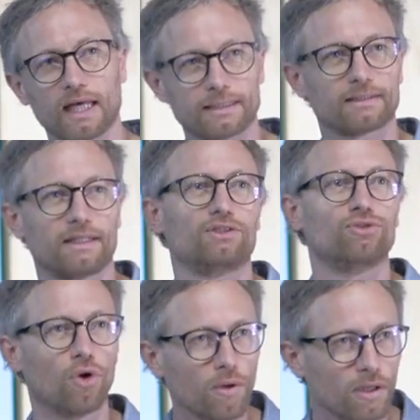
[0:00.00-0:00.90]
gas, as
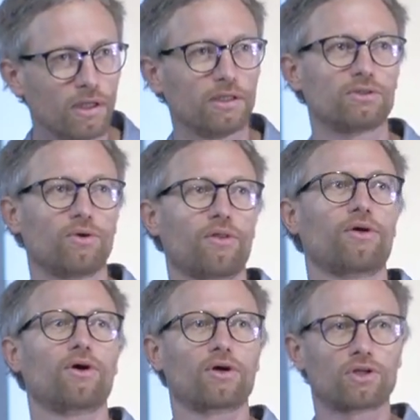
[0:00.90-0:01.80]
you know. So
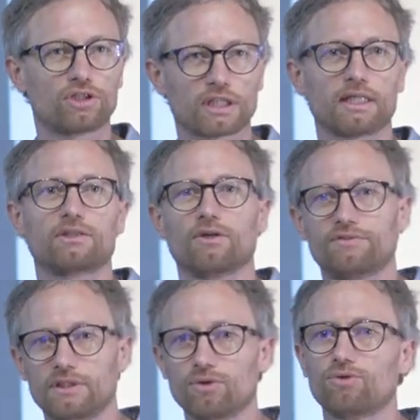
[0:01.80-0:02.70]
the change
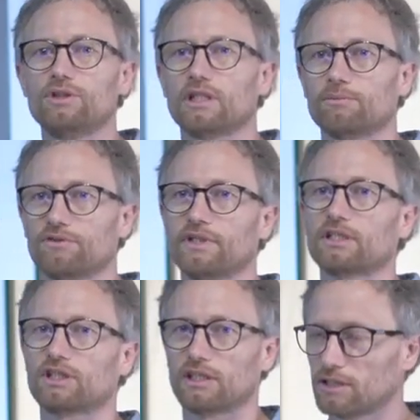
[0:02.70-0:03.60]
of CO2 in the
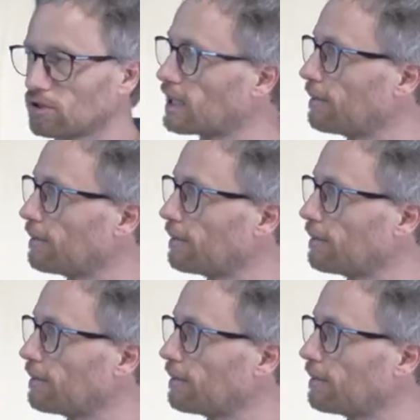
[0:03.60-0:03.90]
atmosphere changes the